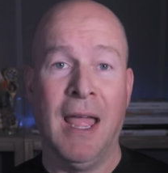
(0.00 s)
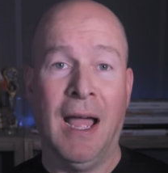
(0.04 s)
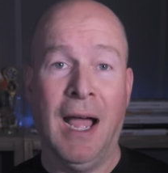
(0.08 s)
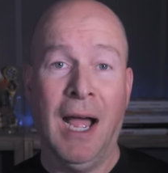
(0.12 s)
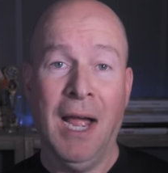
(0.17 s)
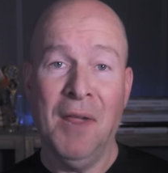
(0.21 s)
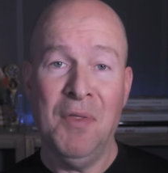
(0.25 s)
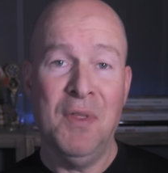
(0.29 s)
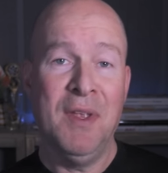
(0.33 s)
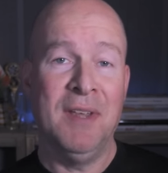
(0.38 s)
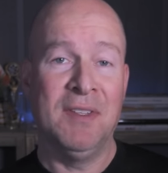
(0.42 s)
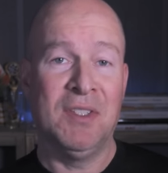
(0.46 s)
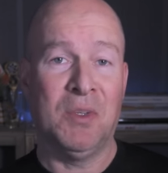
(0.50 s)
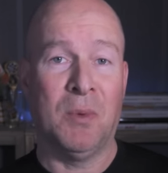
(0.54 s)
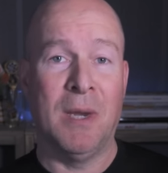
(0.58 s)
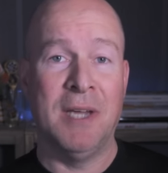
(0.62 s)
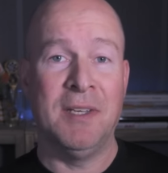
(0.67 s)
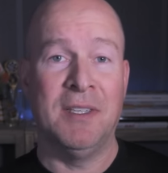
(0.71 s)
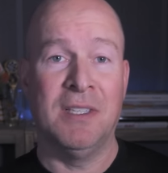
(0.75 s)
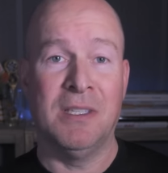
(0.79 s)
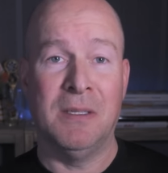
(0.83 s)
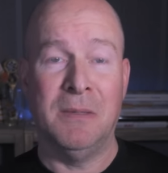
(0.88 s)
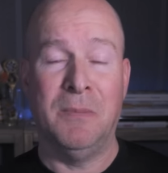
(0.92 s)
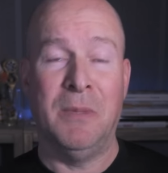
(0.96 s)
I think it's
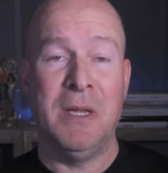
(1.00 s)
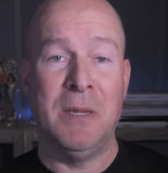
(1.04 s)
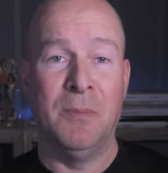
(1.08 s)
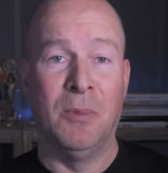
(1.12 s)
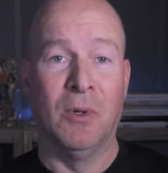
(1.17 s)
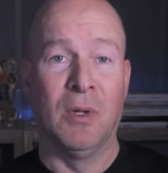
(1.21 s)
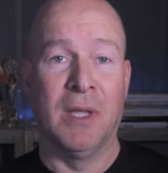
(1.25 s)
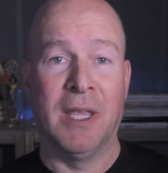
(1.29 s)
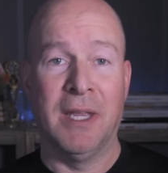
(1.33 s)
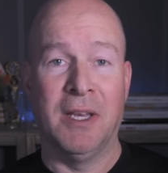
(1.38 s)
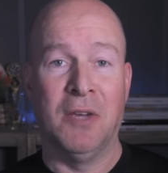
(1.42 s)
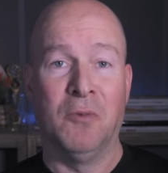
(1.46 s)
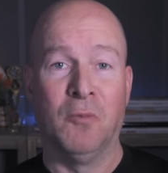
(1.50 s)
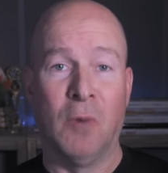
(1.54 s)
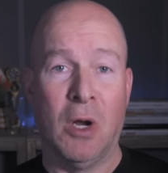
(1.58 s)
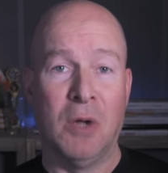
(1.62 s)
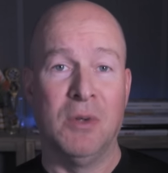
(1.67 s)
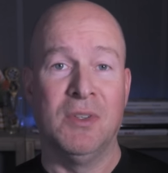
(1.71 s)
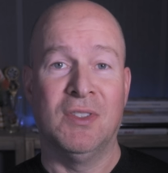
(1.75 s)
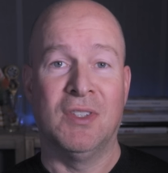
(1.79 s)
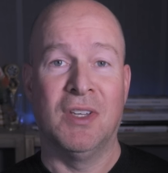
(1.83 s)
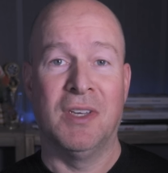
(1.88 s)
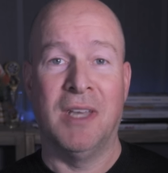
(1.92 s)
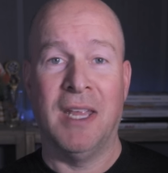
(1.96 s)
great to see people getting
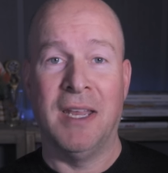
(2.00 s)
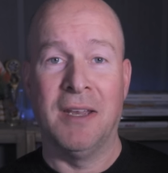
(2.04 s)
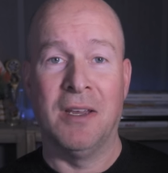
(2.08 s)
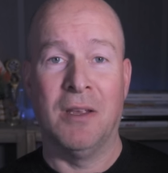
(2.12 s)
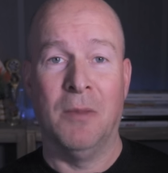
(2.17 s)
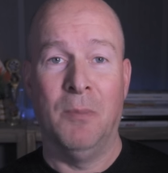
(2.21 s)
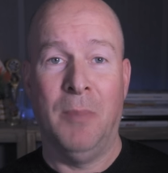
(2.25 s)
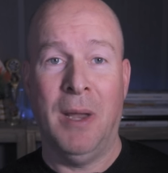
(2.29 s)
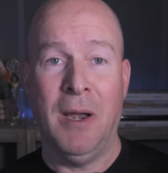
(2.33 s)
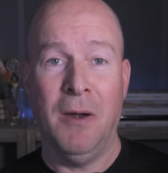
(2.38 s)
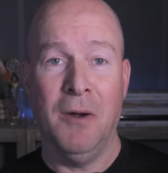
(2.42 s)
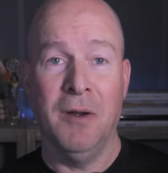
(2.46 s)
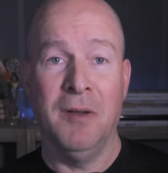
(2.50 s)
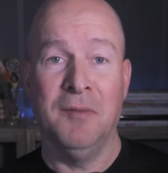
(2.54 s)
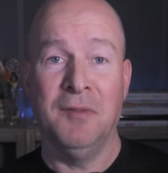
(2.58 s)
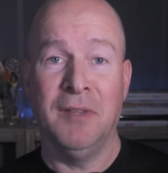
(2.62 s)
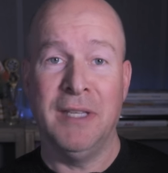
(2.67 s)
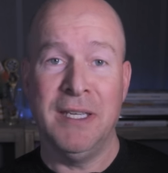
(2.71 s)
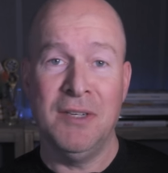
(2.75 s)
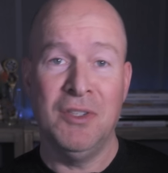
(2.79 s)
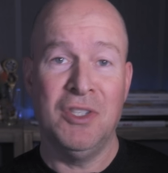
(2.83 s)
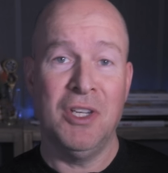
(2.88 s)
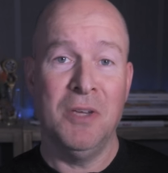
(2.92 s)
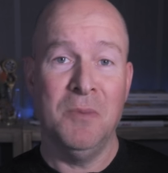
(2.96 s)
roasted, and
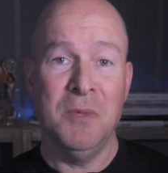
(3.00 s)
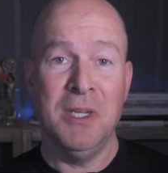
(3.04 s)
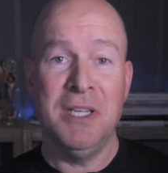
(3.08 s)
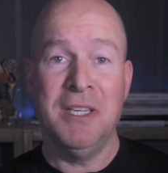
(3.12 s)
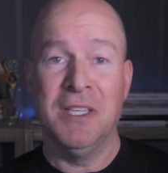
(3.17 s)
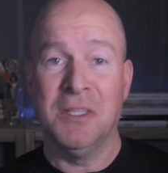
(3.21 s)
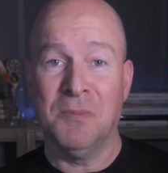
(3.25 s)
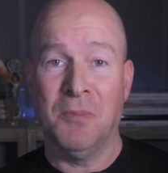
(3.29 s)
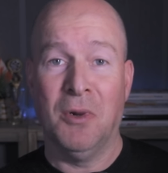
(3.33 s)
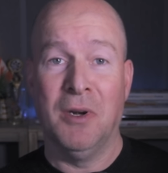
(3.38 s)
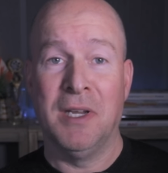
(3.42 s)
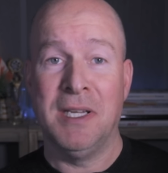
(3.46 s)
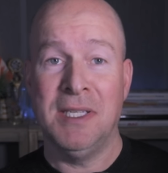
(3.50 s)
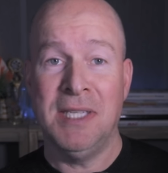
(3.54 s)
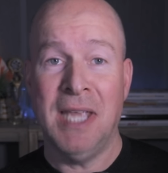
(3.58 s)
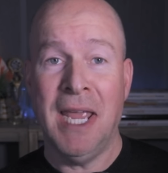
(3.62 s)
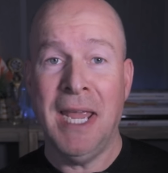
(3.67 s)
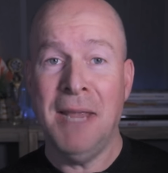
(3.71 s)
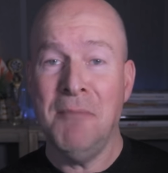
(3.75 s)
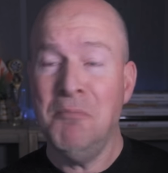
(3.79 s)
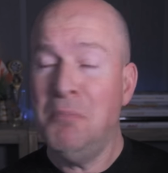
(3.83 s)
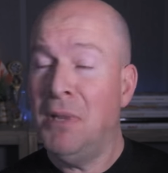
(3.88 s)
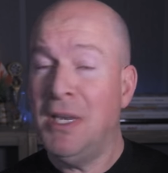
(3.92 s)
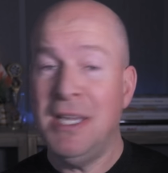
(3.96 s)
comparatively, Jimmy is pretty
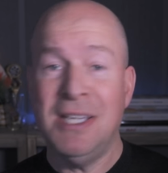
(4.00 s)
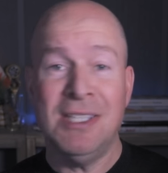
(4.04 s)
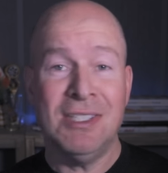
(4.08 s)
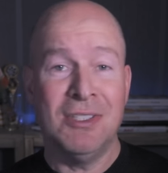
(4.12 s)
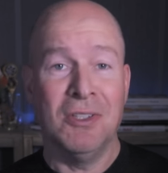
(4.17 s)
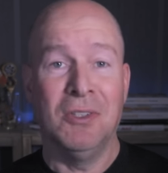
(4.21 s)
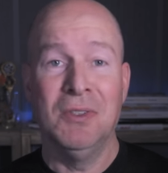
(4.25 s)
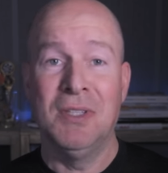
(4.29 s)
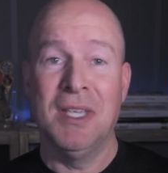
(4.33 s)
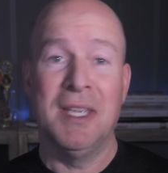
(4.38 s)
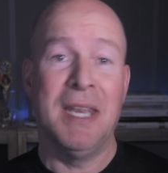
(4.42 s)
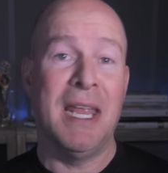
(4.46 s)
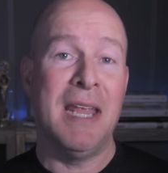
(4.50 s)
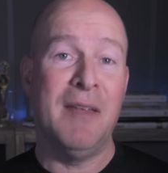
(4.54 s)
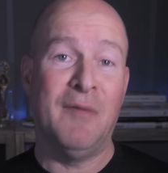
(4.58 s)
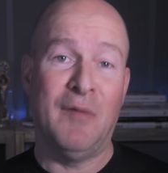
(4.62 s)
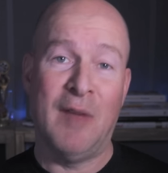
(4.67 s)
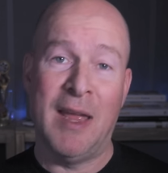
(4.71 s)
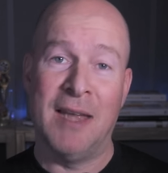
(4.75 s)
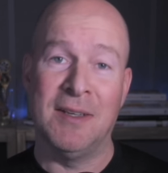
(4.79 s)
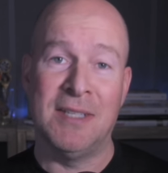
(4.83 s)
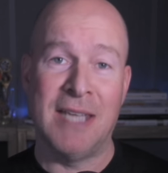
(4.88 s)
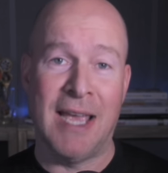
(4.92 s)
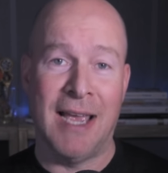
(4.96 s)
tame, but he still did a
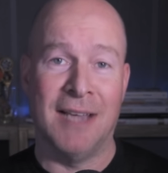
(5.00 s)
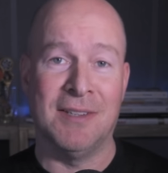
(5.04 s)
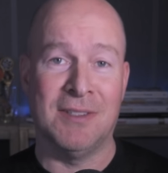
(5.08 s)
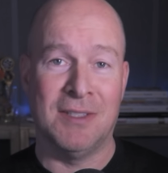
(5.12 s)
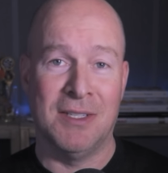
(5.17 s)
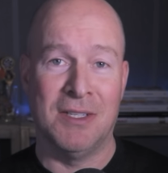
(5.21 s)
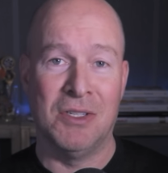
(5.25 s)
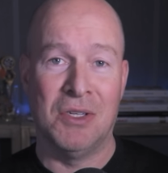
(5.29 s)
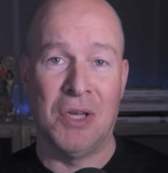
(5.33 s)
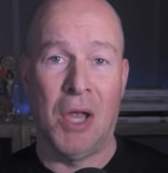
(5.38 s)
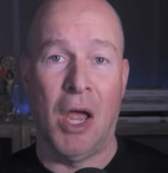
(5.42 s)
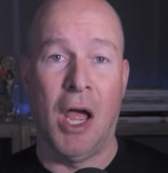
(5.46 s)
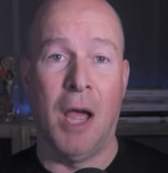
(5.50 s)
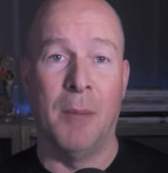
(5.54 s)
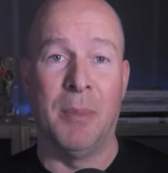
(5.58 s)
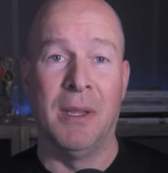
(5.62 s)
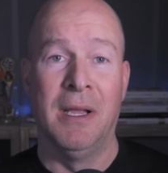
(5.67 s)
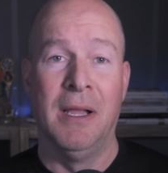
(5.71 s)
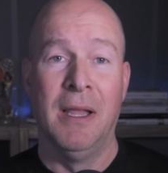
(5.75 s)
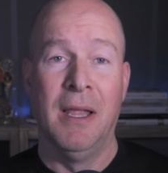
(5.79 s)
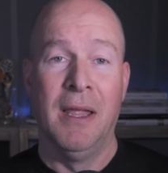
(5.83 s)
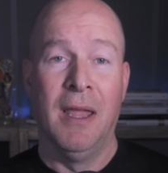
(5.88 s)
fantastic job.